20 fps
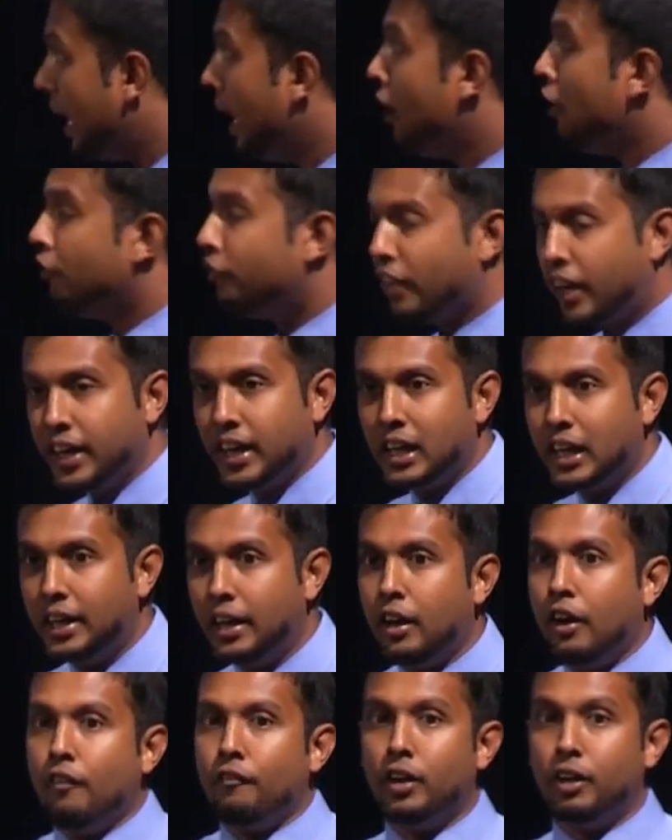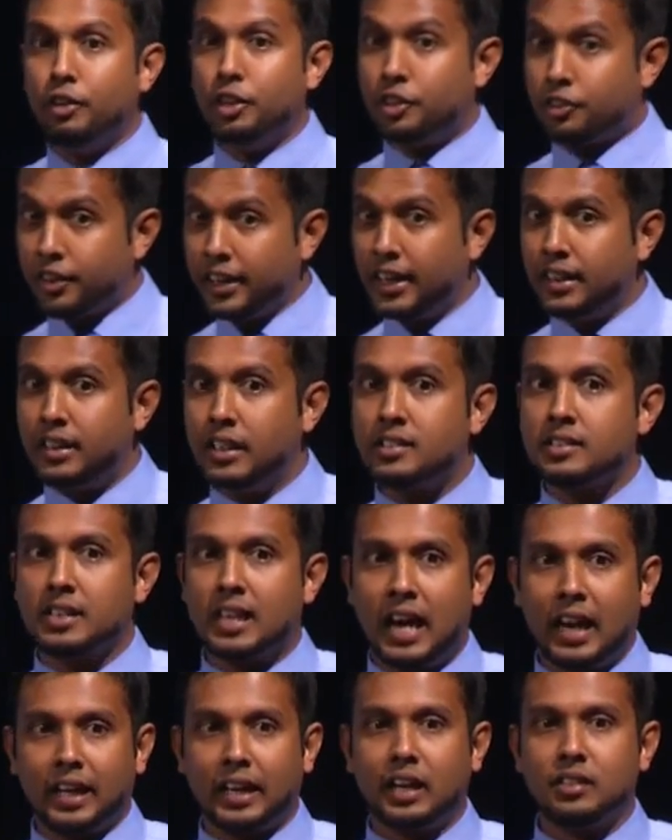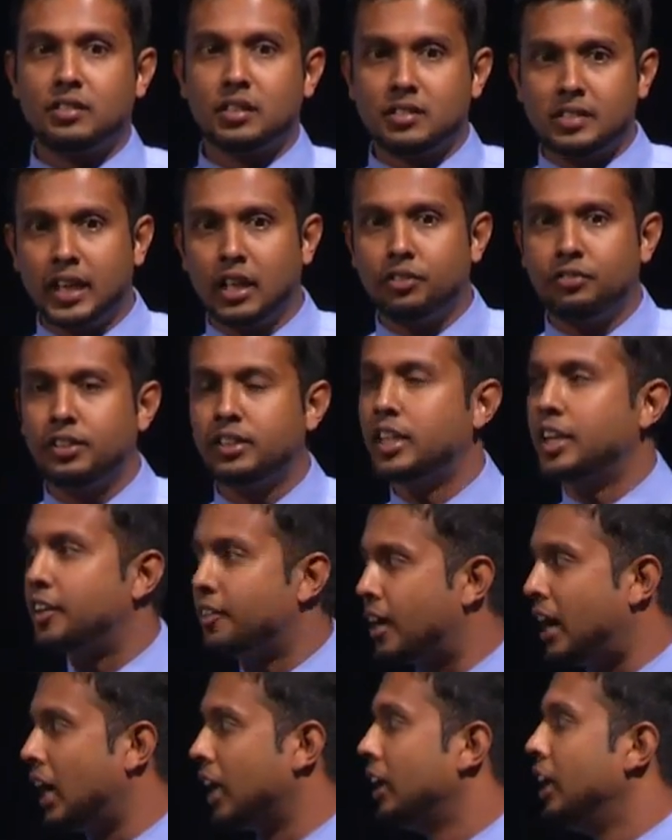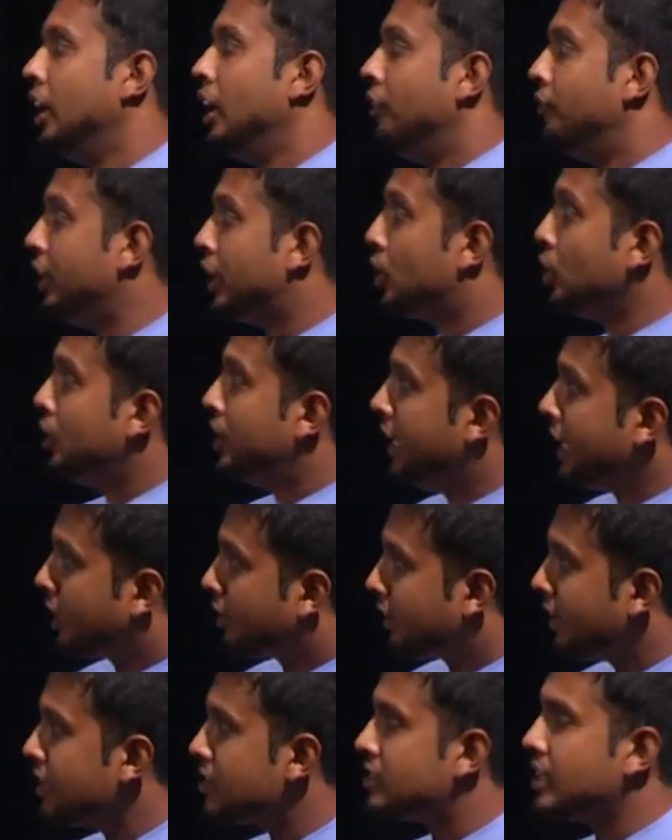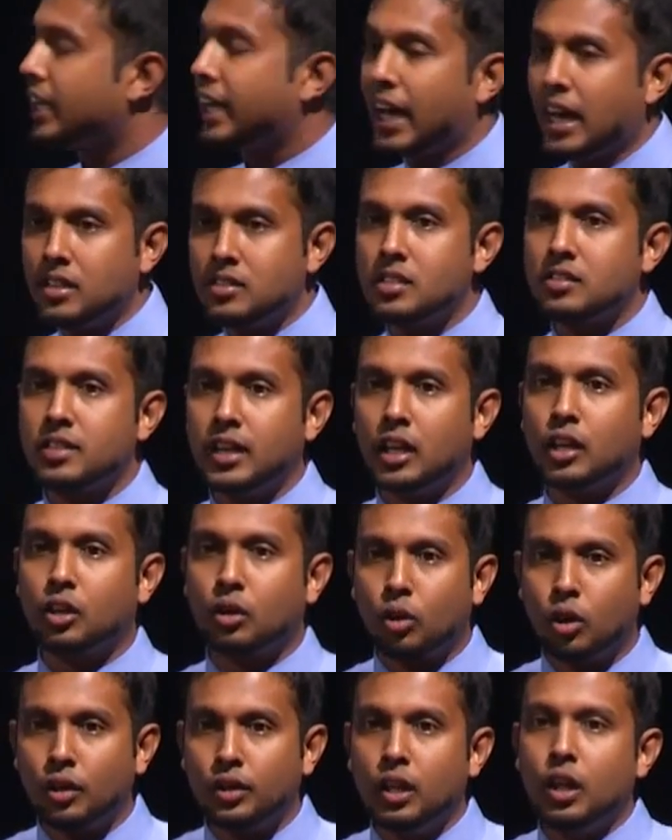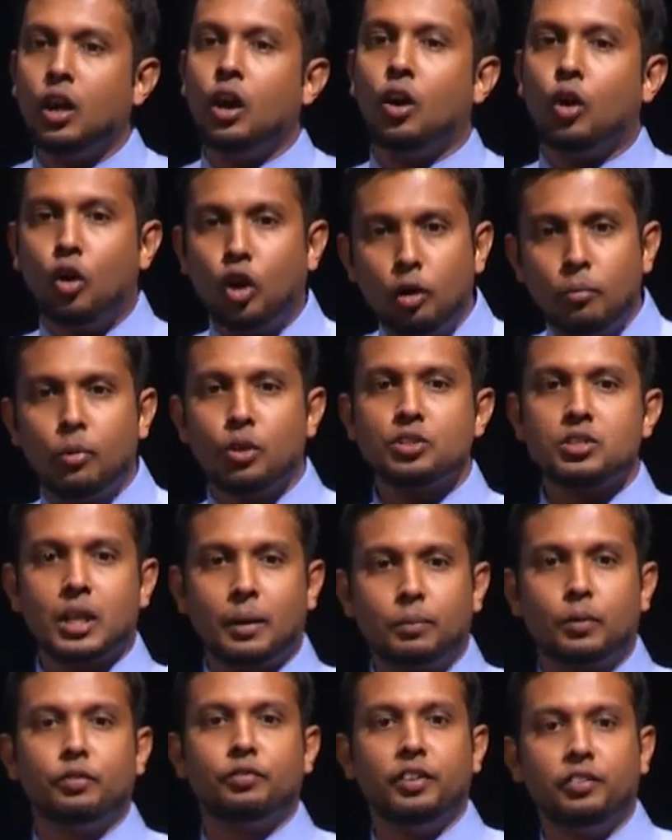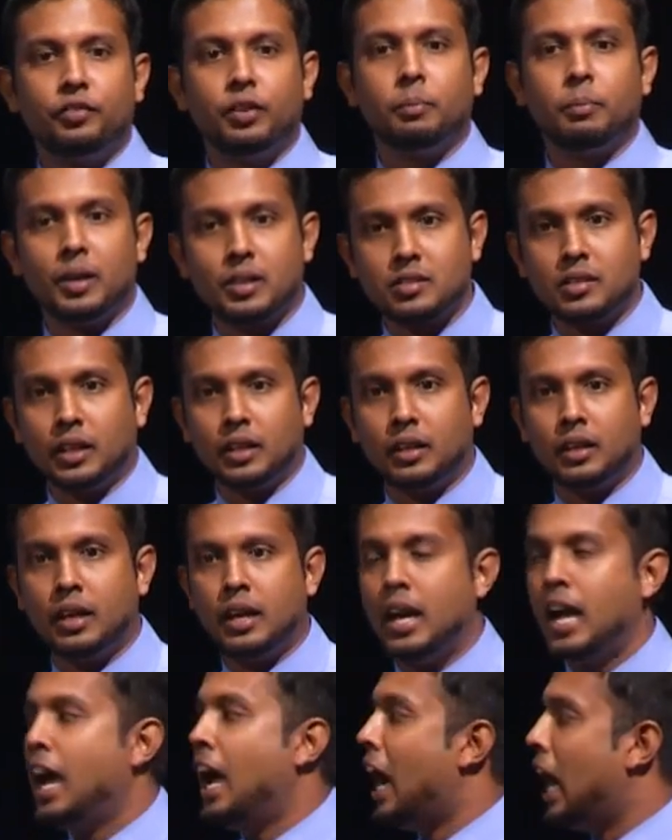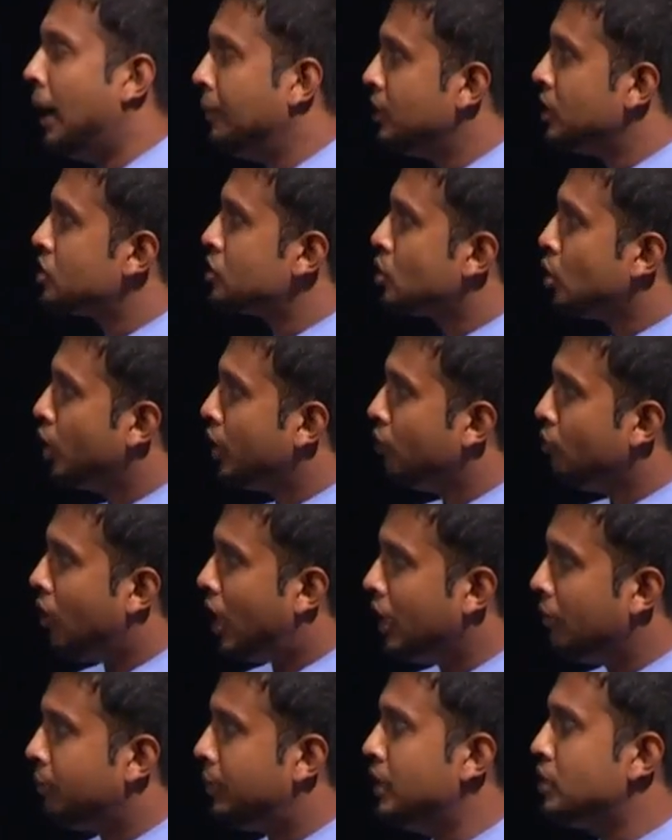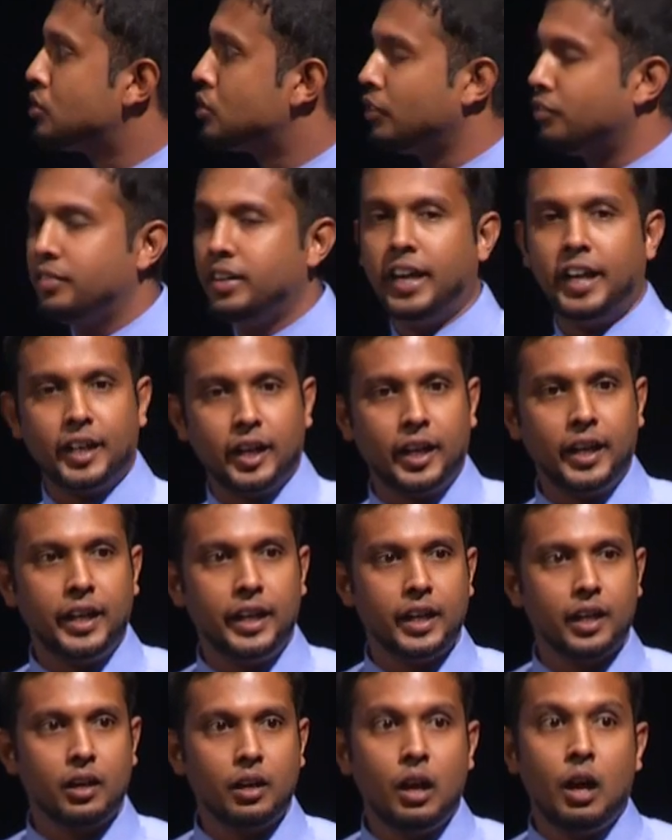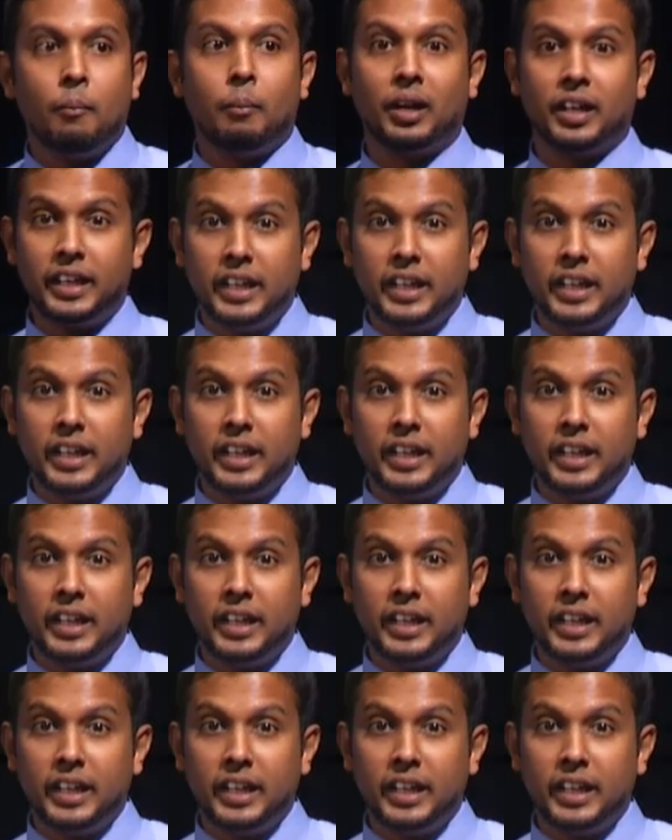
Finally, when we treat these lung cancer cells with the drug, we could decrease the cancer cell growth almost up to 50%. I'm just showing one piece of data here, but